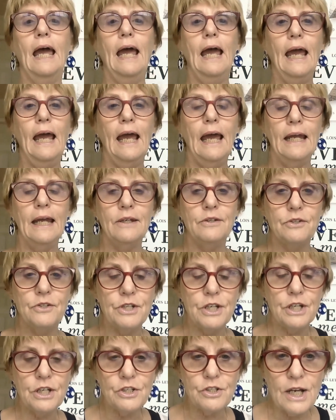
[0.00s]
and to
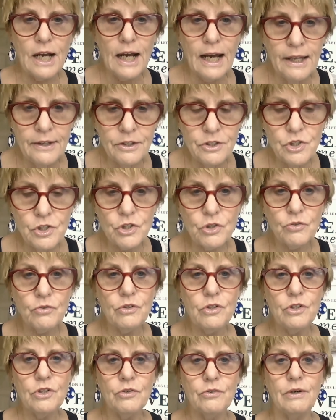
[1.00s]
teach other
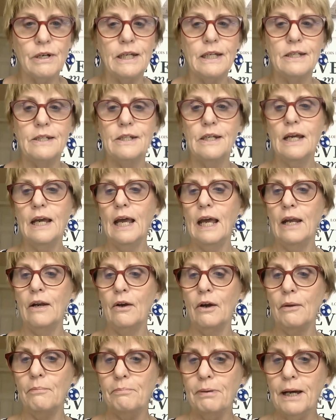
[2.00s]
children to read. And
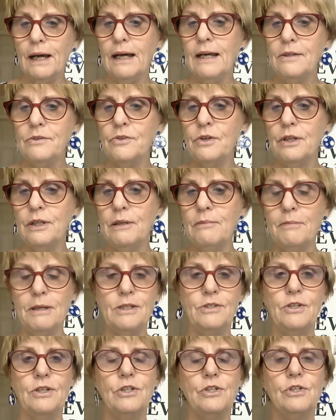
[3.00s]
I pass on the
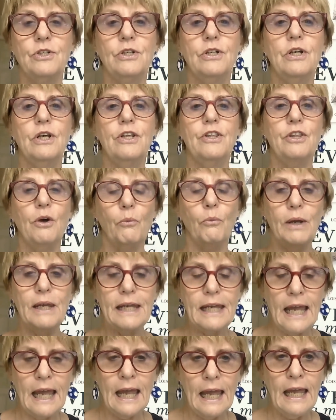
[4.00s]
message that we
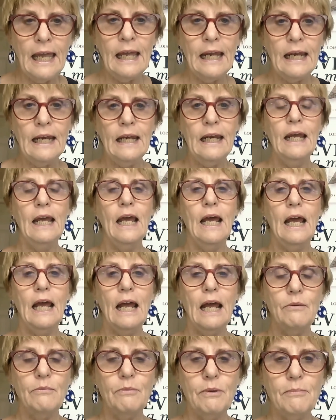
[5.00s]
can
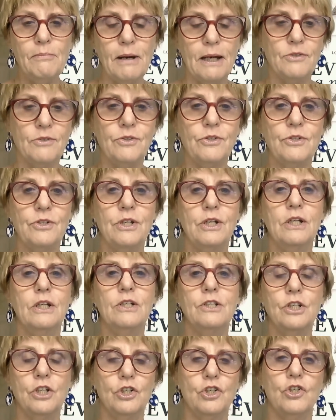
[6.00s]
and we must
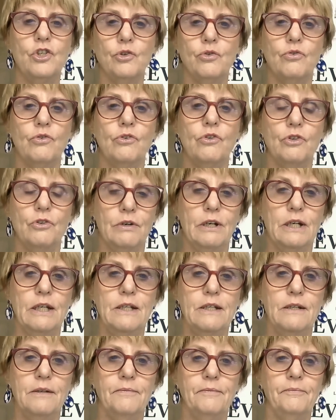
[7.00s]
teach children to
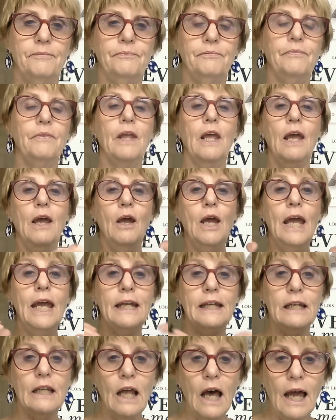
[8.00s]
read.
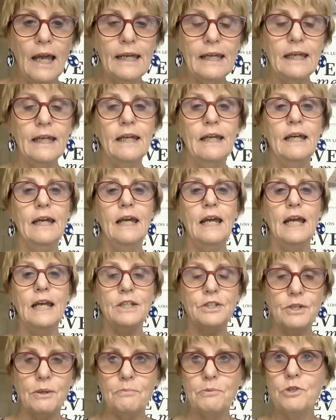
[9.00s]
Hit like,
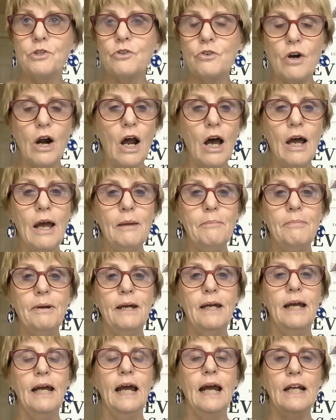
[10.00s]
hit subscribe,
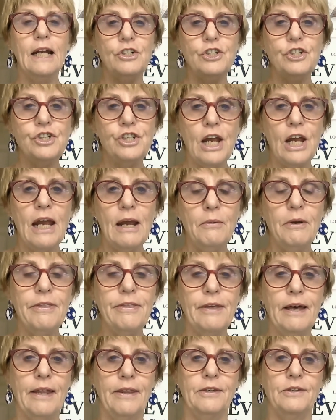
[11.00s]
and share with
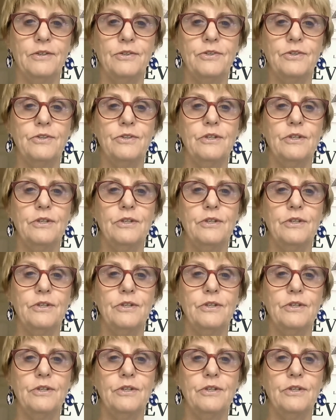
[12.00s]
others